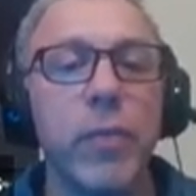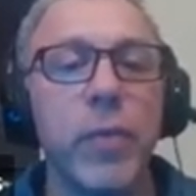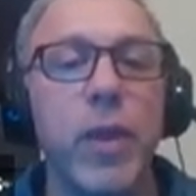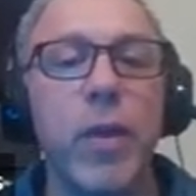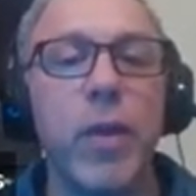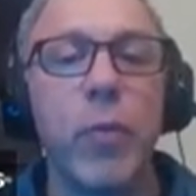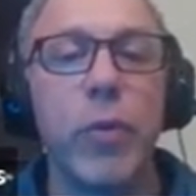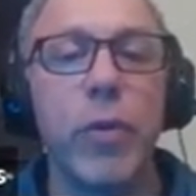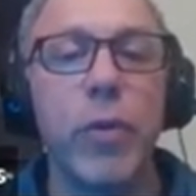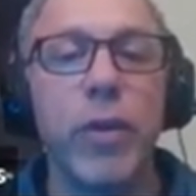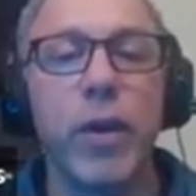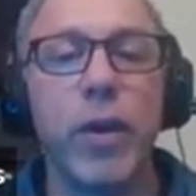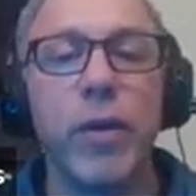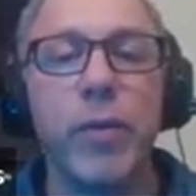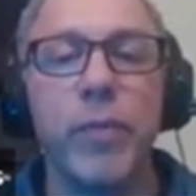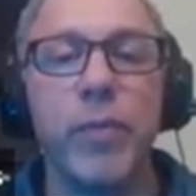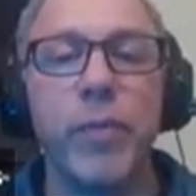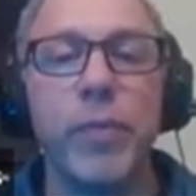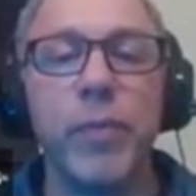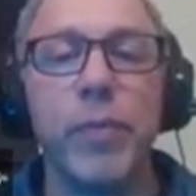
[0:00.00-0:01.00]
And we're there,
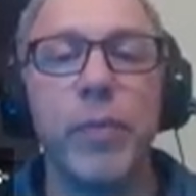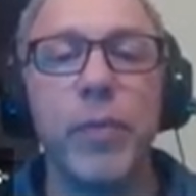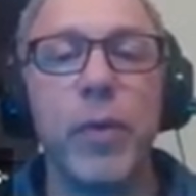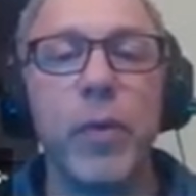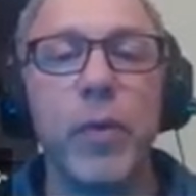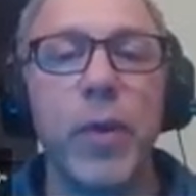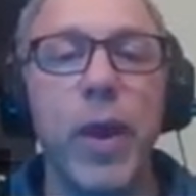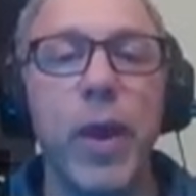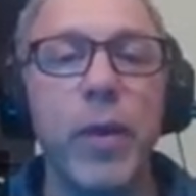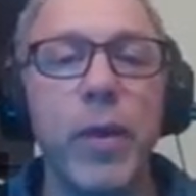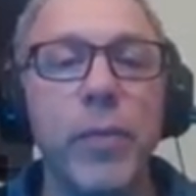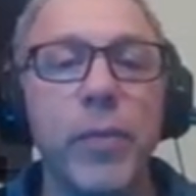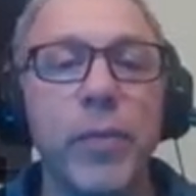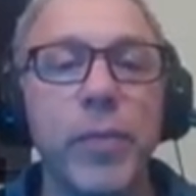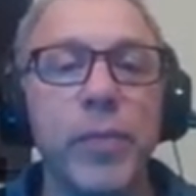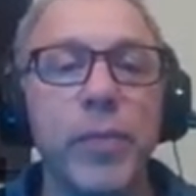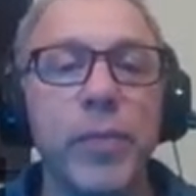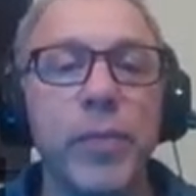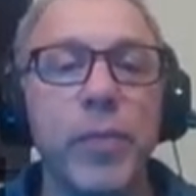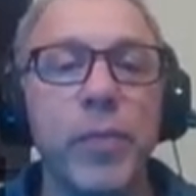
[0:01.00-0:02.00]
okay?
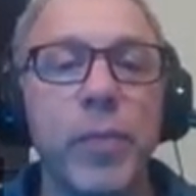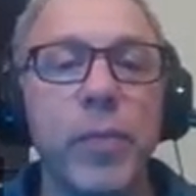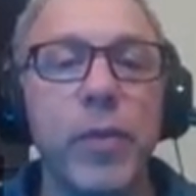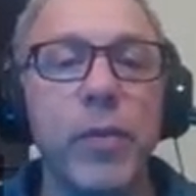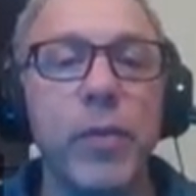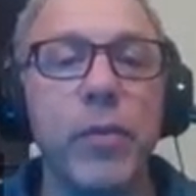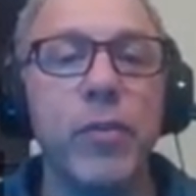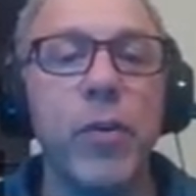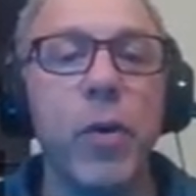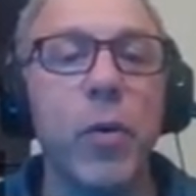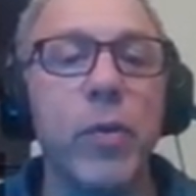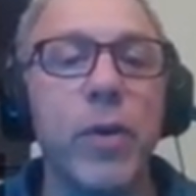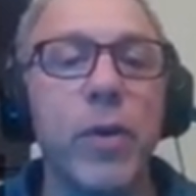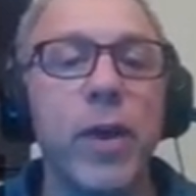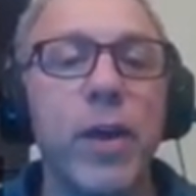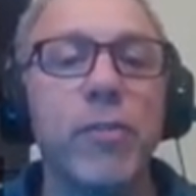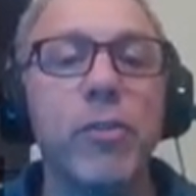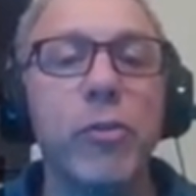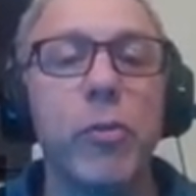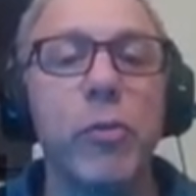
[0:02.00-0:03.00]
So
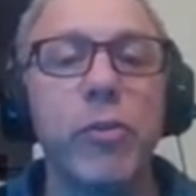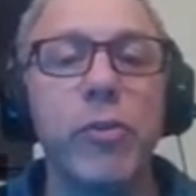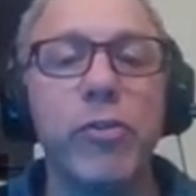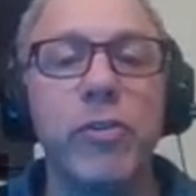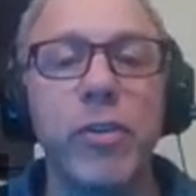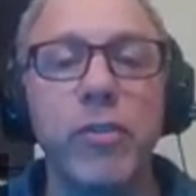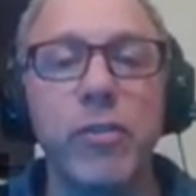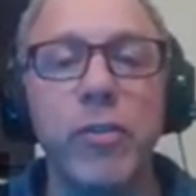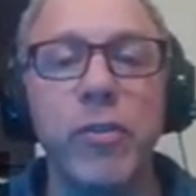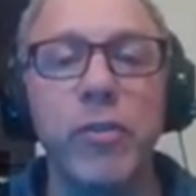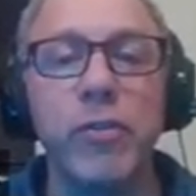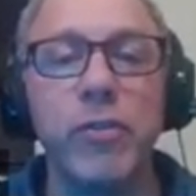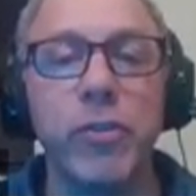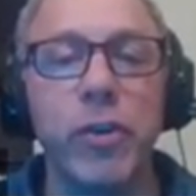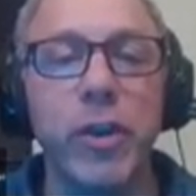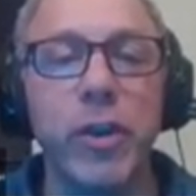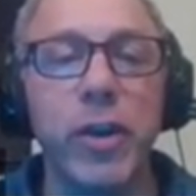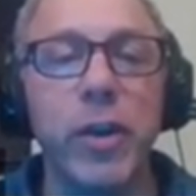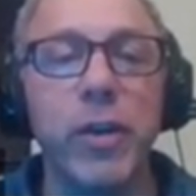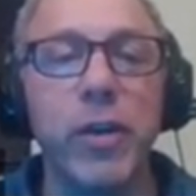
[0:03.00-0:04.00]
it's a resistive
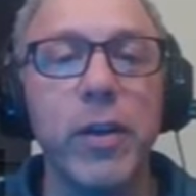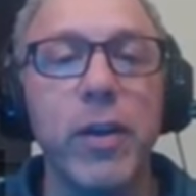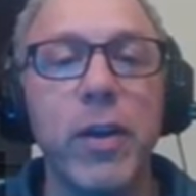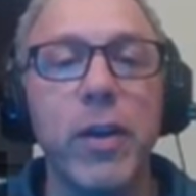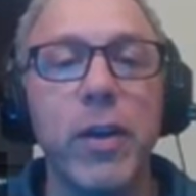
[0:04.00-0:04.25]
circuit.